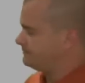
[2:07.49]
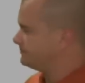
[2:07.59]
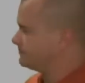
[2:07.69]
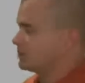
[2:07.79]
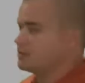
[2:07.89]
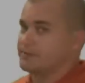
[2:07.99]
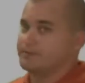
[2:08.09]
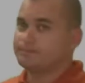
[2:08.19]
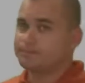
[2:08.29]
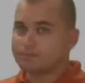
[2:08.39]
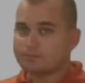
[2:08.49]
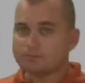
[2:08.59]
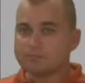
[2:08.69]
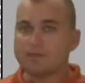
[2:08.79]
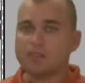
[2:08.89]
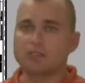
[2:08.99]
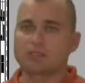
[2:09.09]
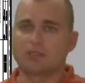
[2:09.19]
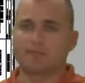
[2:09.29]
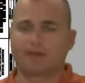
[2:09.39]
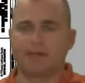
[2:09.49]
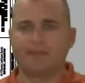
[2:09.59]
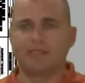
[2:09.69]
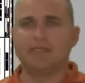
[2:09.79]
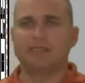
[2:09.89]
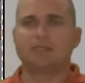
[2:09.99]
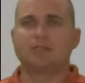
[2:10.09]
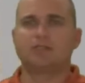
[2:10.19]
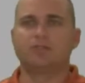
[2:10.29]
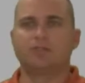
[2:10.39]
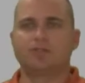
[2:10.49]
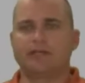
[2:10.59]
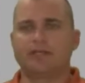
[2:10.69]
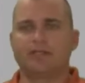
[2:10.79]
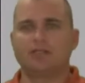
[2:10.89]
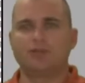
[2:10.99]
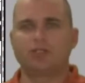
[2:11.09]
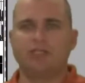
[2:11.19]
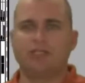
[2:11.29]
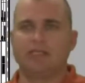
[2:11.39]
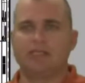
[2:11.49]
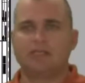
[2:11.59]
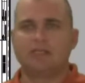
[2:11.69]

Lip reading: excuse me, it's going to prompt me to create a new sheet.